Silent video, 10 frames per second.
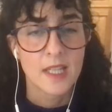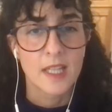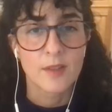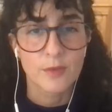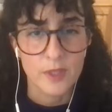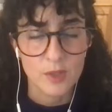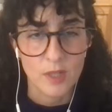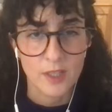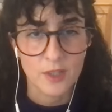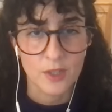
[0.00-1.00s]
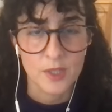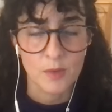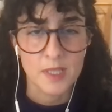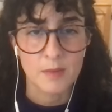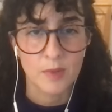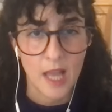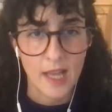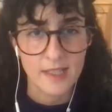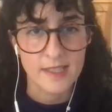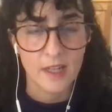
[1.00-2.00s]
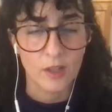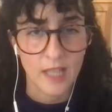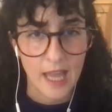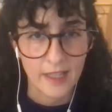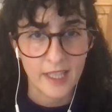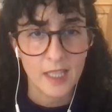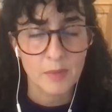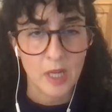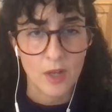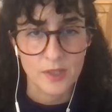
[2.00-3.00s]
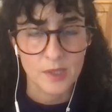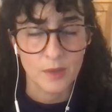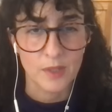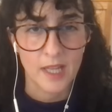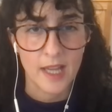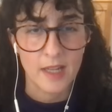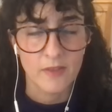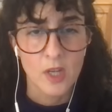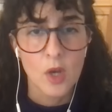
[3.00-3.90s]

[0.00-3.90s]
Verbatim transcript: infrastructures or supplies that are lacking, but also the kind of